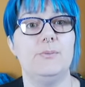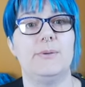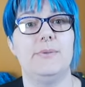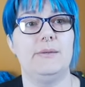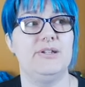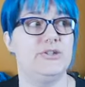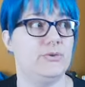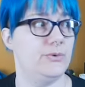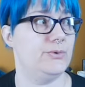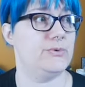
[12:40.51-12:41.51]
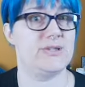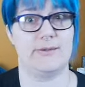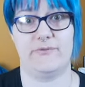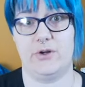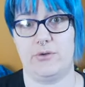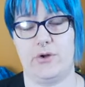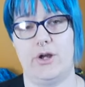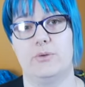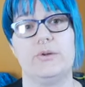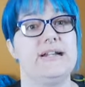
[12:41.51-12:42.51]
but maybe do some further
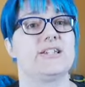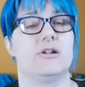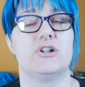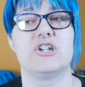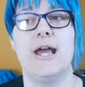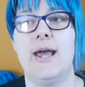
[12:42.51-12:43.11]
on research.